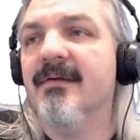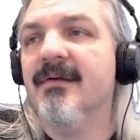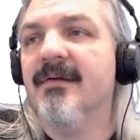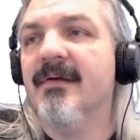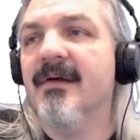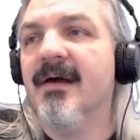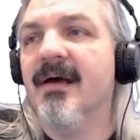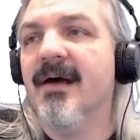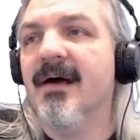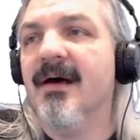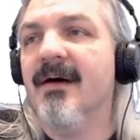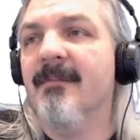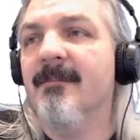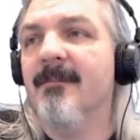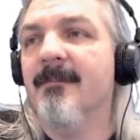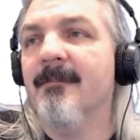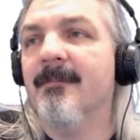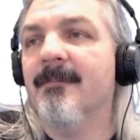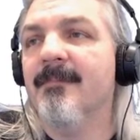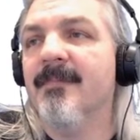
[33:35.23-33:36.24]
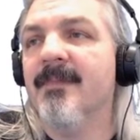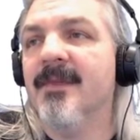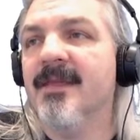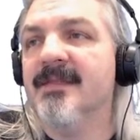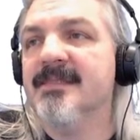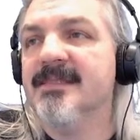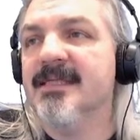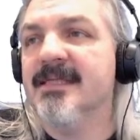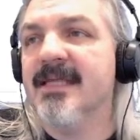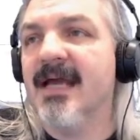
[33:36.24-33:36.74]
you
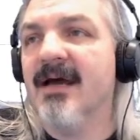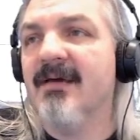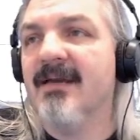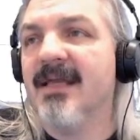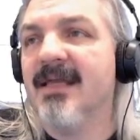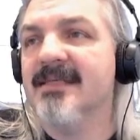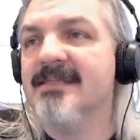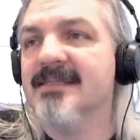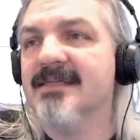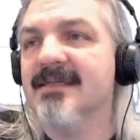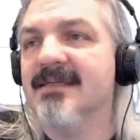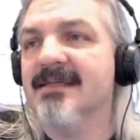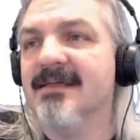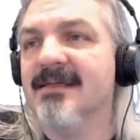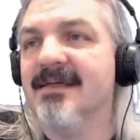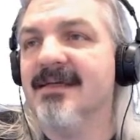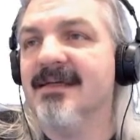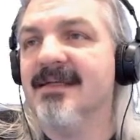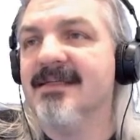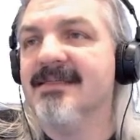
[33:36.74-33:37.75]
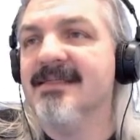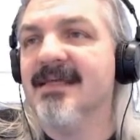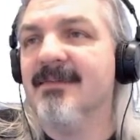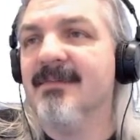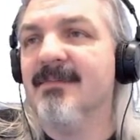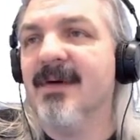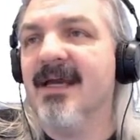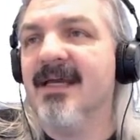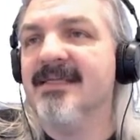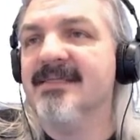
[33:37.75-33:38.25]
can see now it has
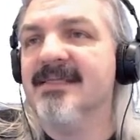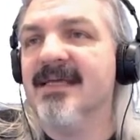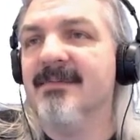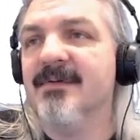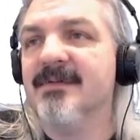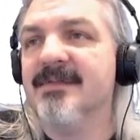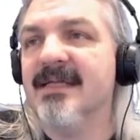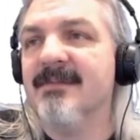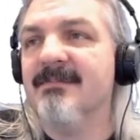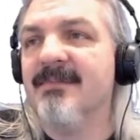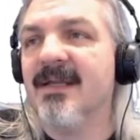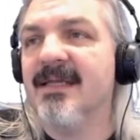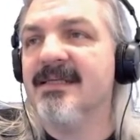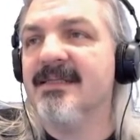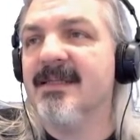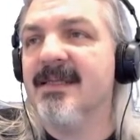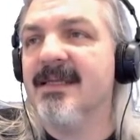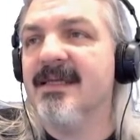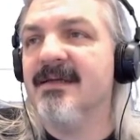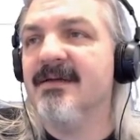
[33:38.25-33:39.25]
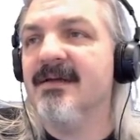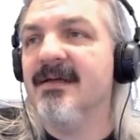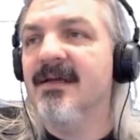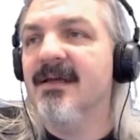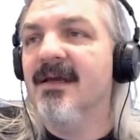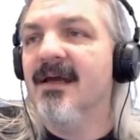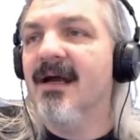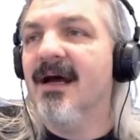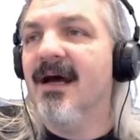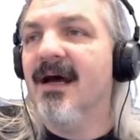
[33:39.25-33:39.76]
my example template there,
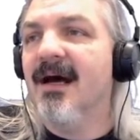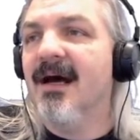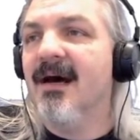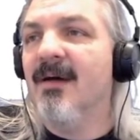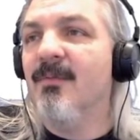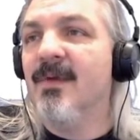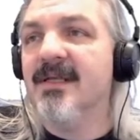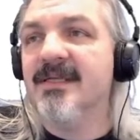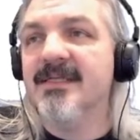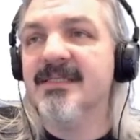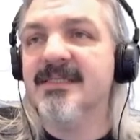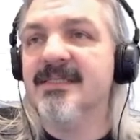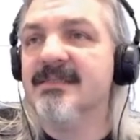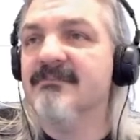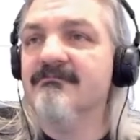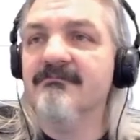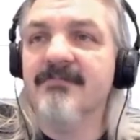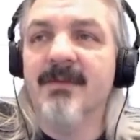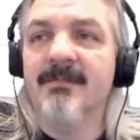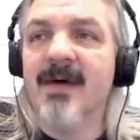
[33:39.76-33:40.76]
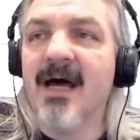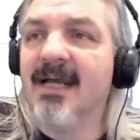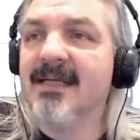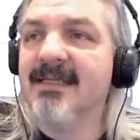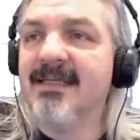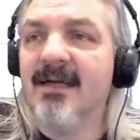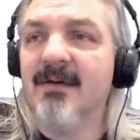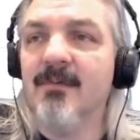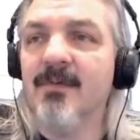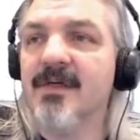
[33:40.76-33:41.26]
which the
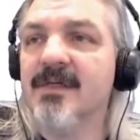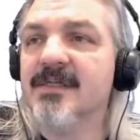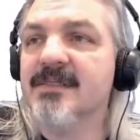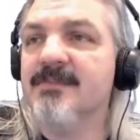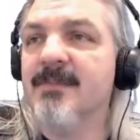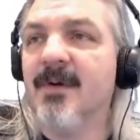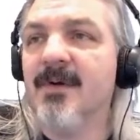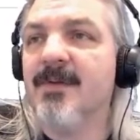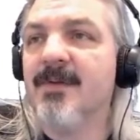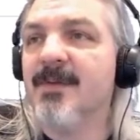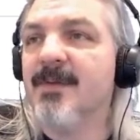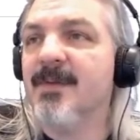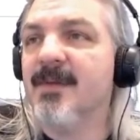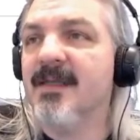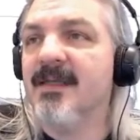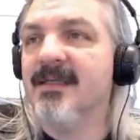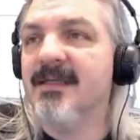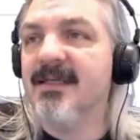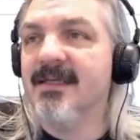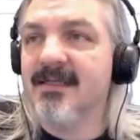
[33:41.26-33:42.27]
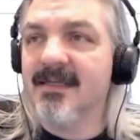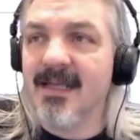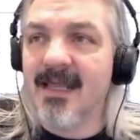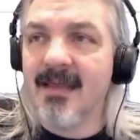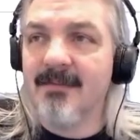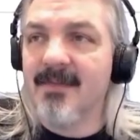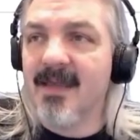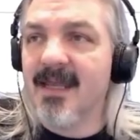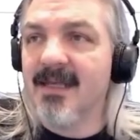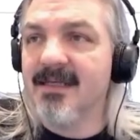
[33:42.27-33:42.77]
markdown works both in
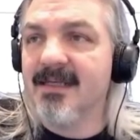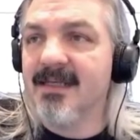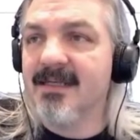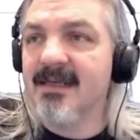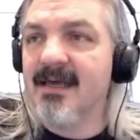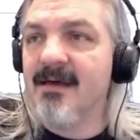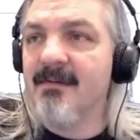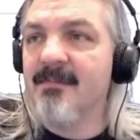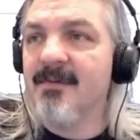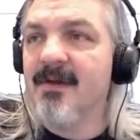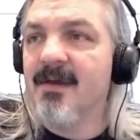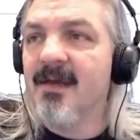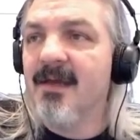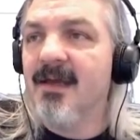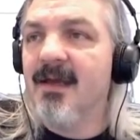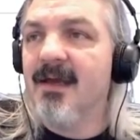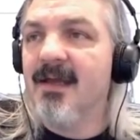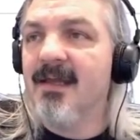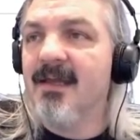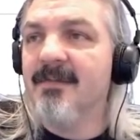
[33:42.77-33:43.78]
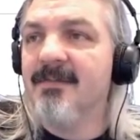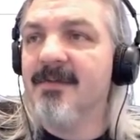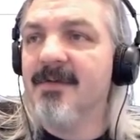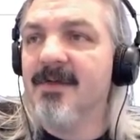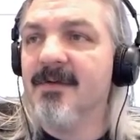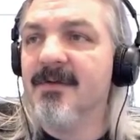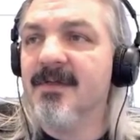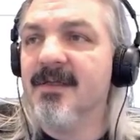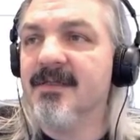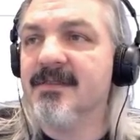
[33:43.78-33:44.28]
GitLab and GitHub. If you
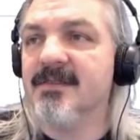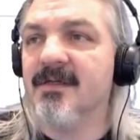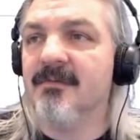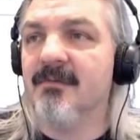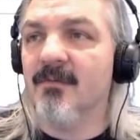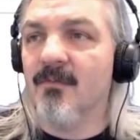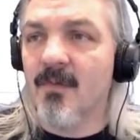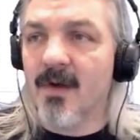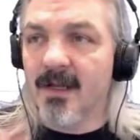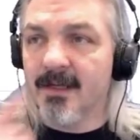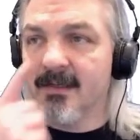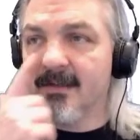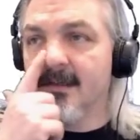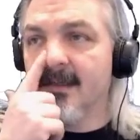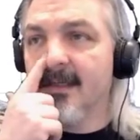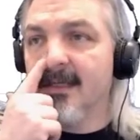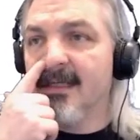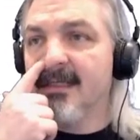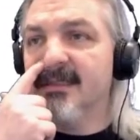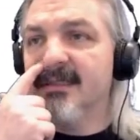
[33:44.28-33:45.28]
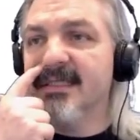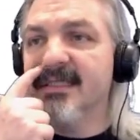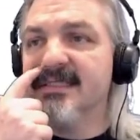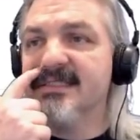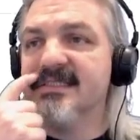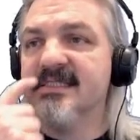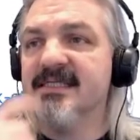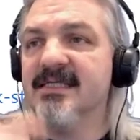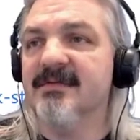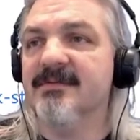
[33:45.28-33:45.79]
go to the assignment 1,
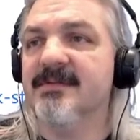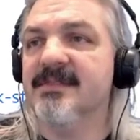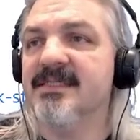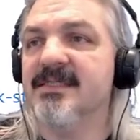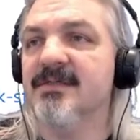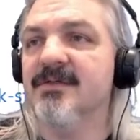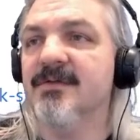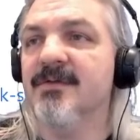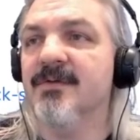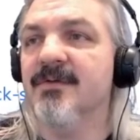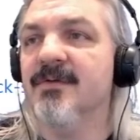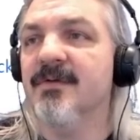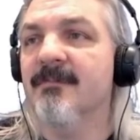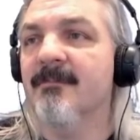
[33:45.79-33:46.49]
this gives you